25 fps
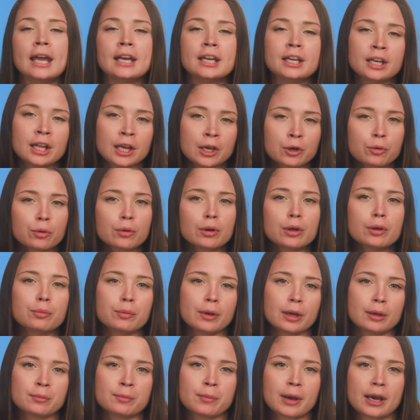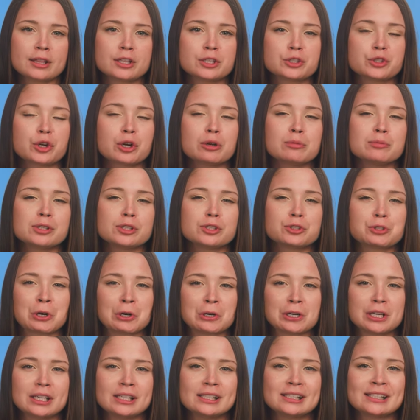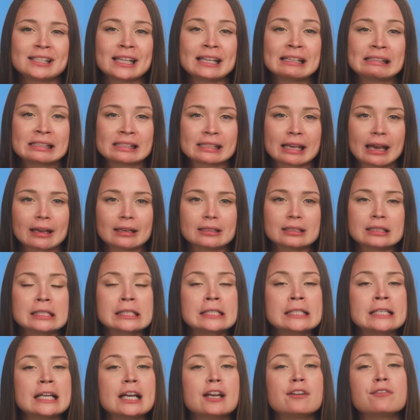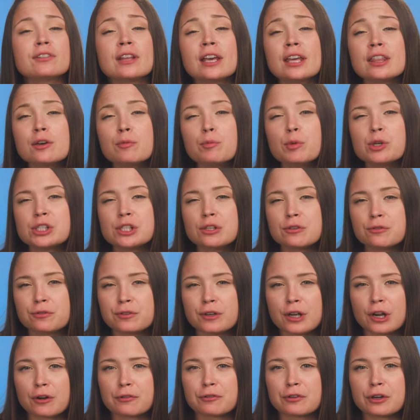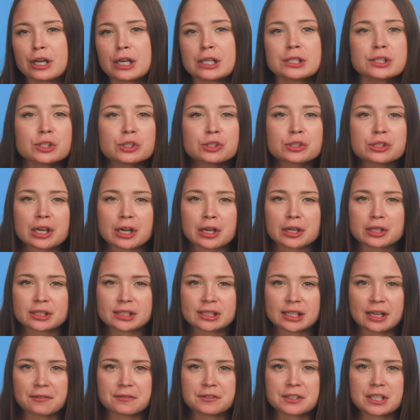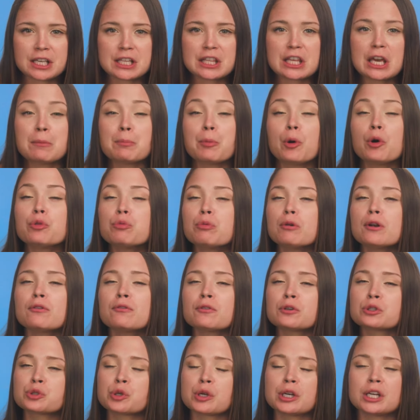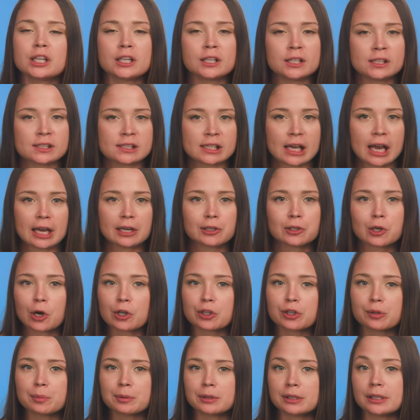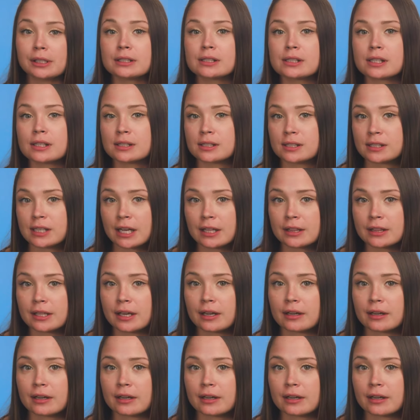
In an inquiry written by the Durhams' attorneys, they said if Latham was in fear for his or Sarah's safety, they both would have retreated inside, called the police, and stayed